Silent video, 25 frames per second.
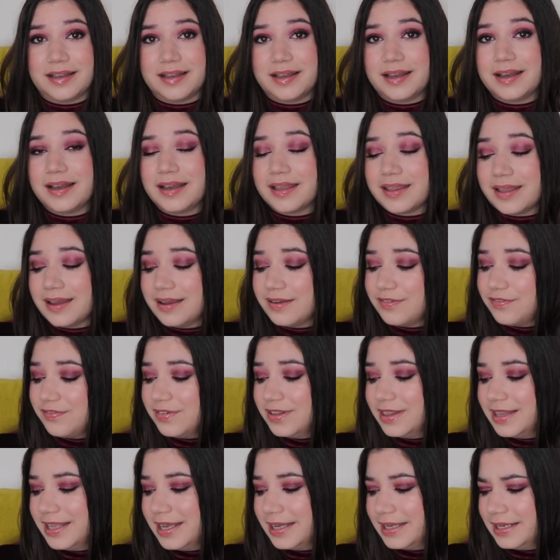I
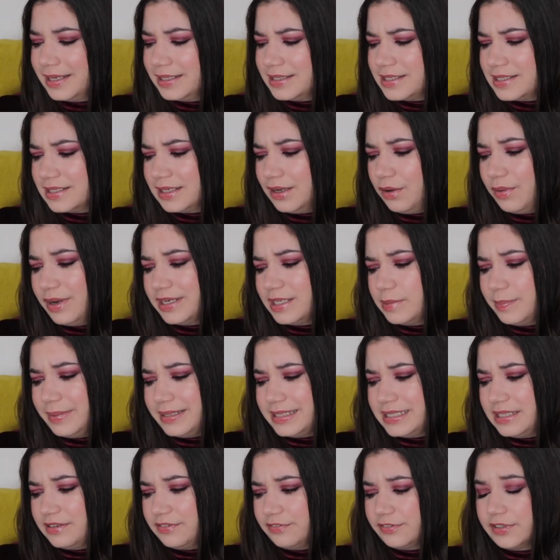feel like it's quite a
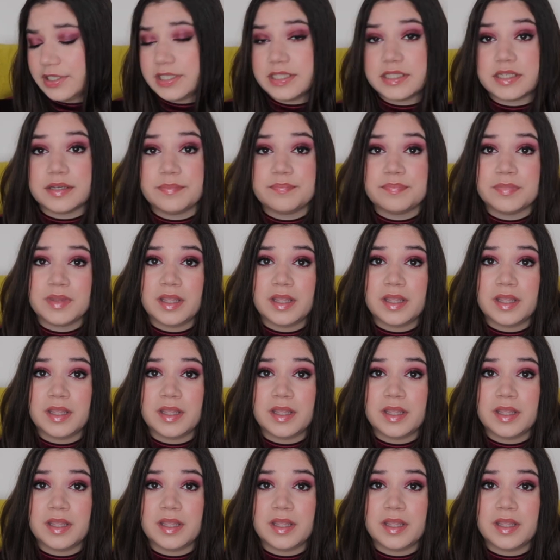bit different.